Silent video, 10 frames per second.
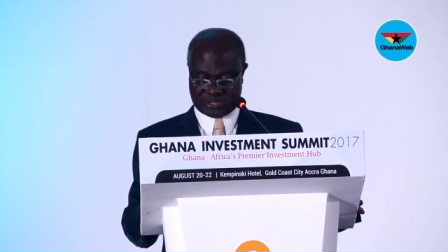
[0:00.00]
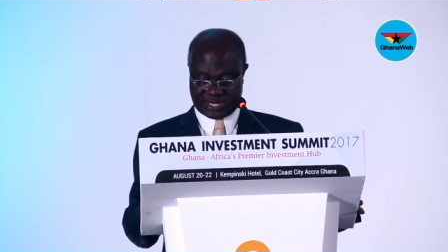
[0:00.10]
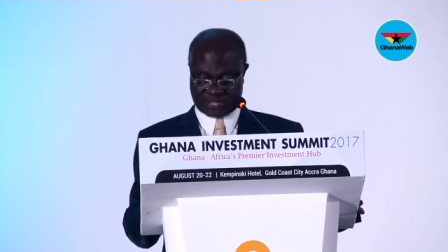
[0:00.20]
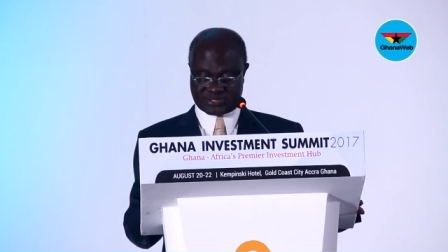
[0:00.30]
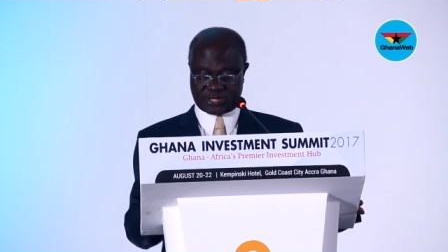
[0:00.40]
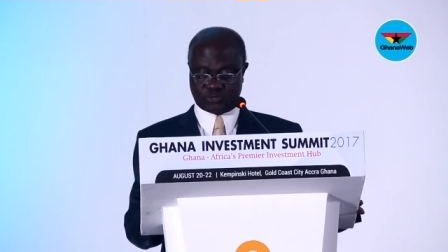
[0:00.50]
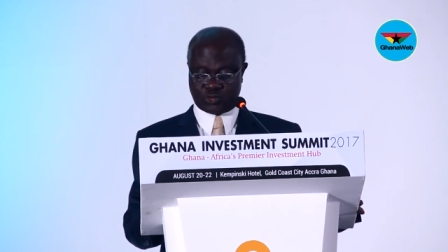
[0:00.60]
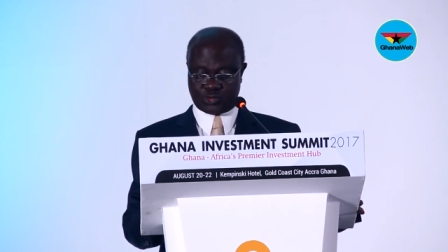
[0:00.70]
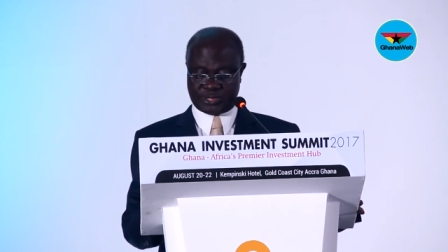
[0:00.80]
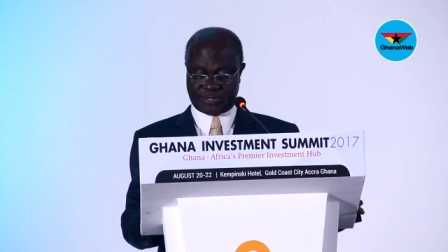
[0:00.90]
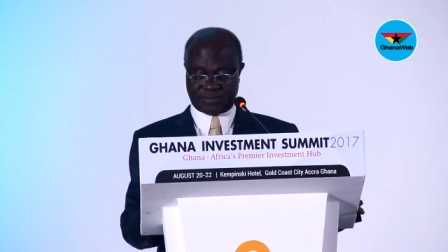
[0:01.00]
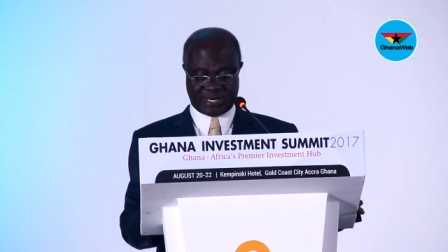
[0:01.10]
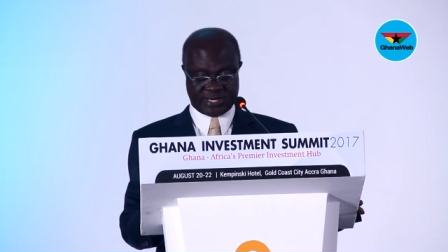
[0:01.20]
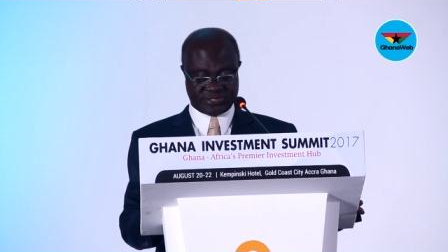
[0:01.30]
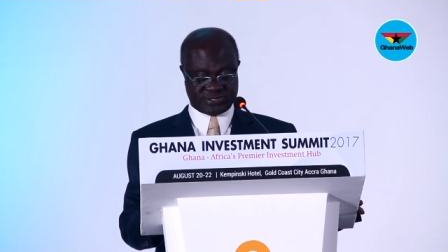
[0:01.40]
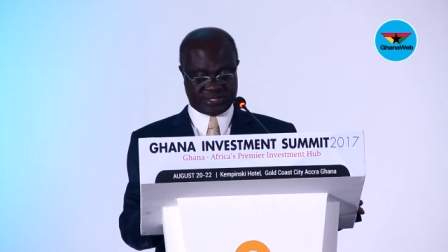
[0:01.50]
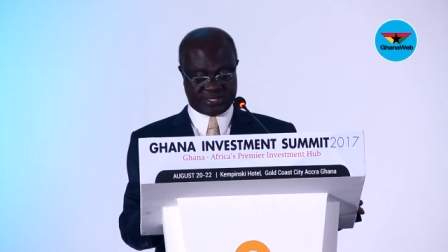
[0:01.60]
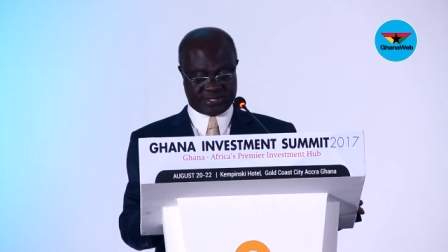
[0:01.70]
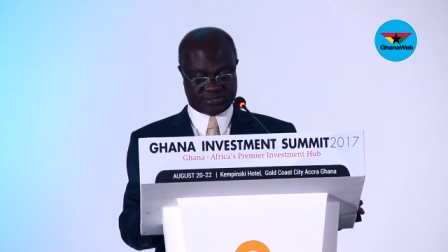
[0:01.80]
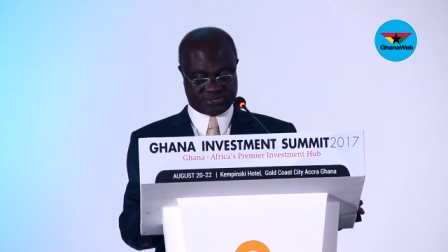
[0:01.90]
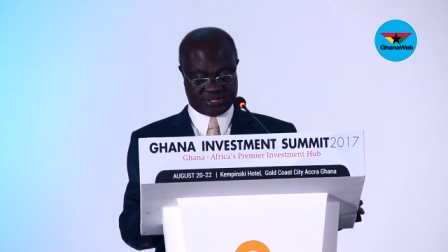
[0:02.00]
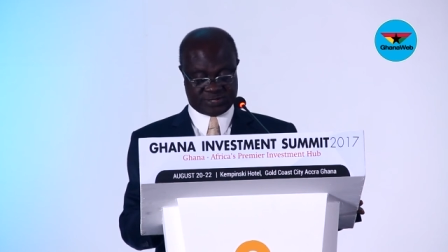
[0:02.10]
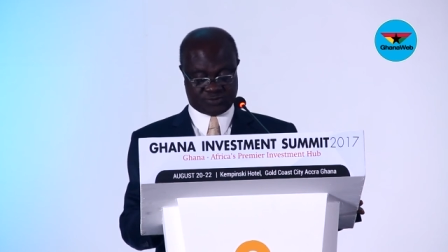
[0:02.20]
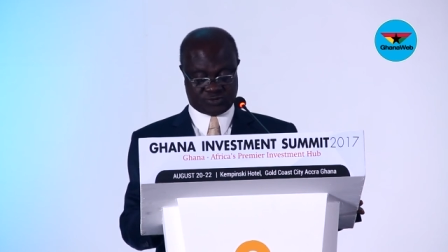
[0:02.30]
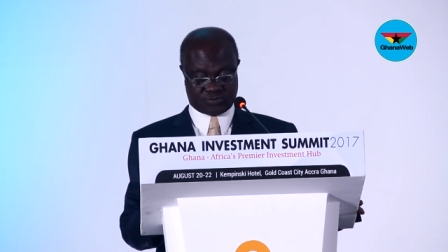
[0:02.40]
like South Korea, Malaysia, and Singapore.